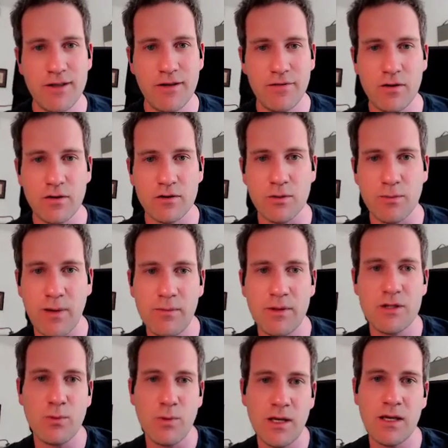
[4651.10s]
difficult to
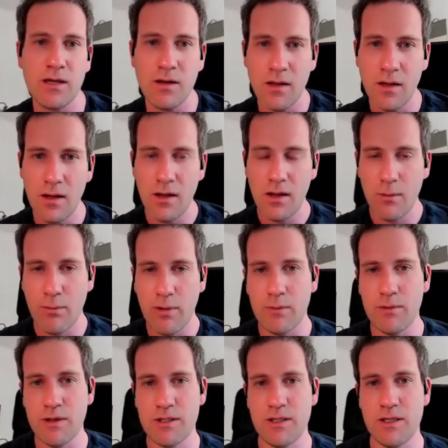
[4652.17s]
publish. We can
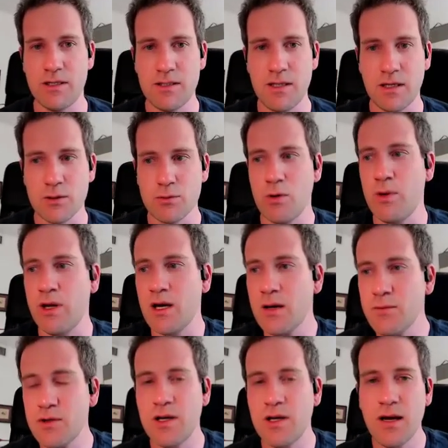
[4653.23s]
publish these things. When we come
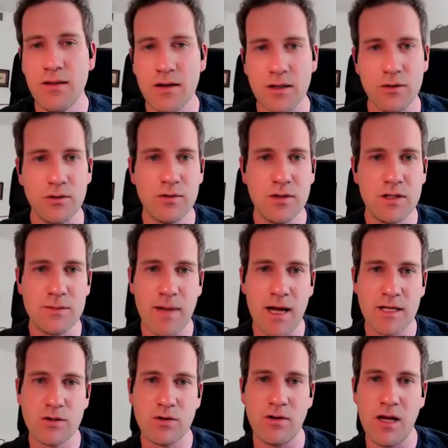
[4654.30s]
together and do these
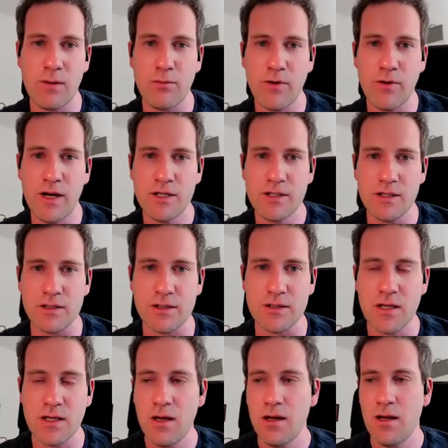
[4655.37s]
mass
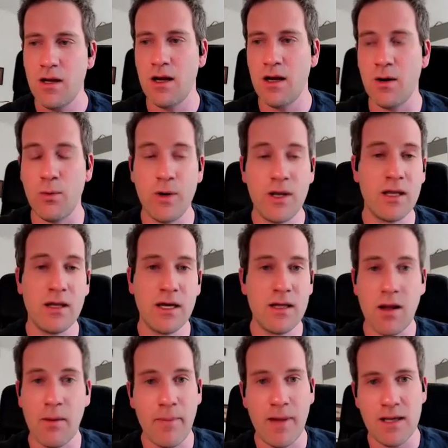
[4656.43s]
collaborations, we can get
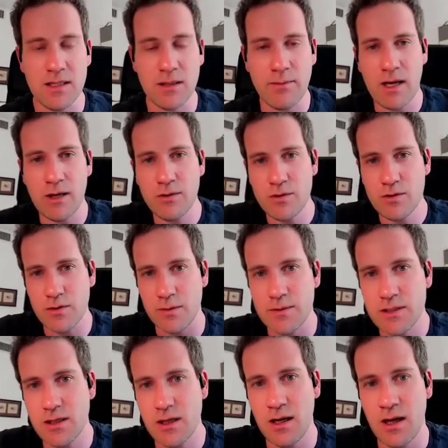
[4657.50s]
amazing
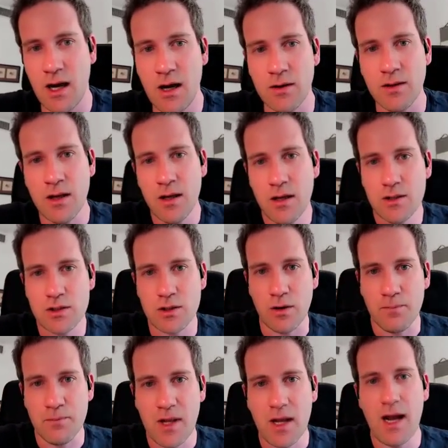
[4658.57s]
manuscripts out.
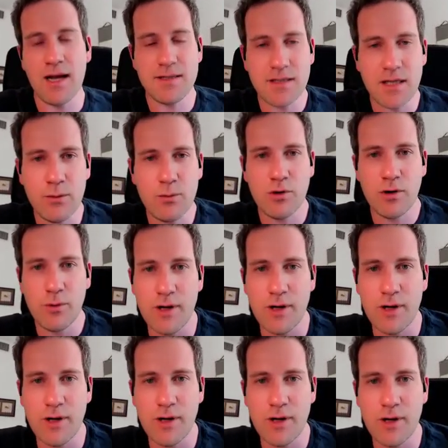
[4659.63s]
So asking more
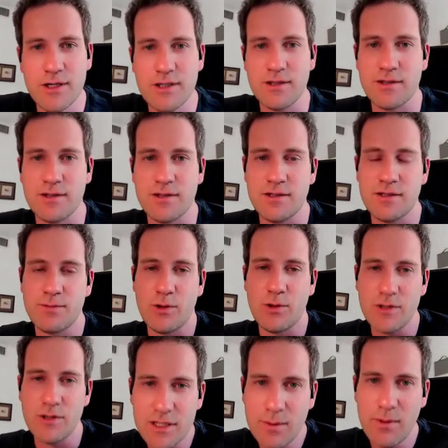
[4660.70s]
questions,
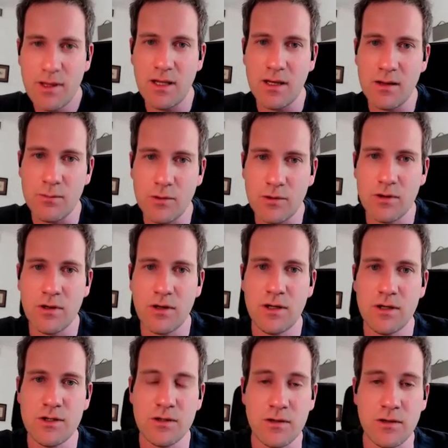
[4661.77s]
participating in more
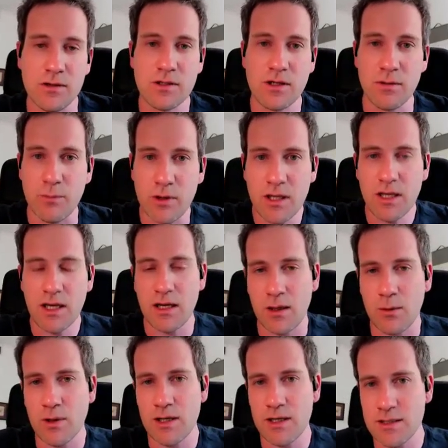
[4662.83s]
journals, communicating
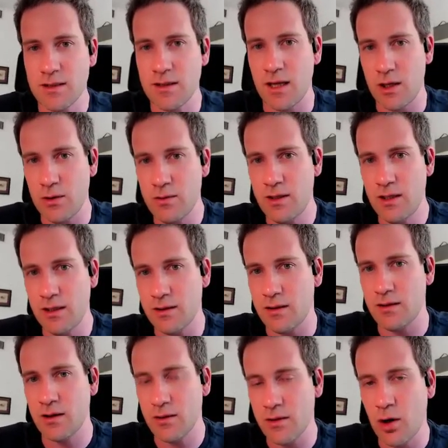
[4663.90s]
what is it that you need, and
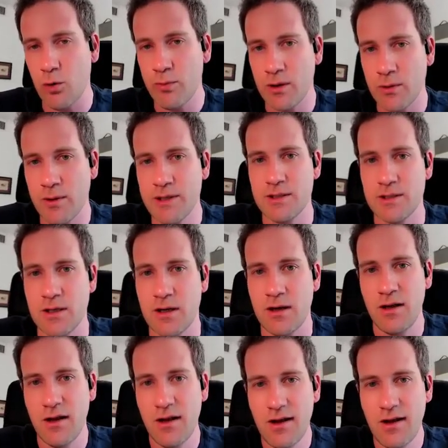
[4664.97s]
the open questions are
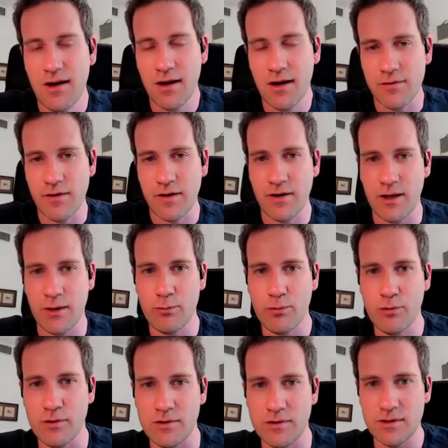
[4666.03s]
very
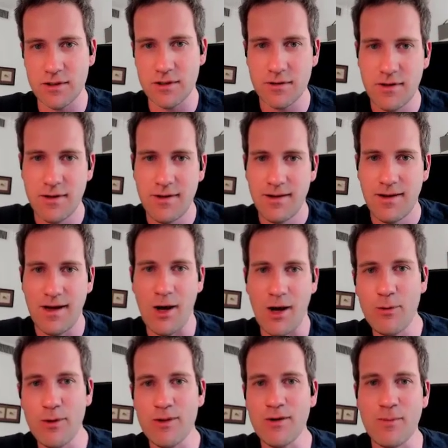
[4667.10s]
important. I
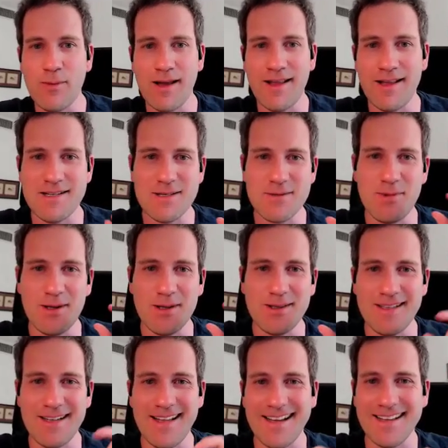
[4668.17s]
hope you don't mind, I just built
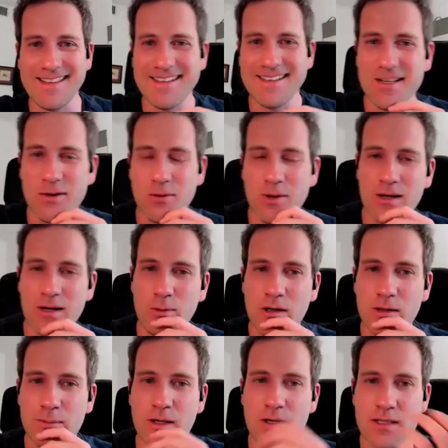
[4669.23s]
on like the one
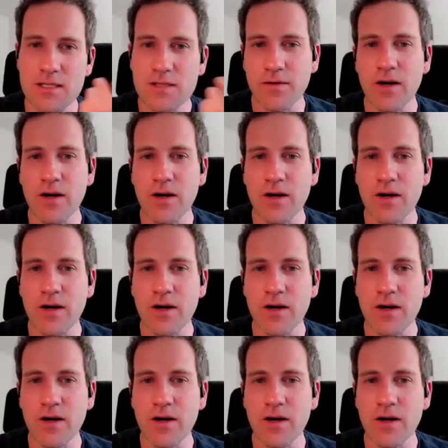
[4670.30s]
word, because it's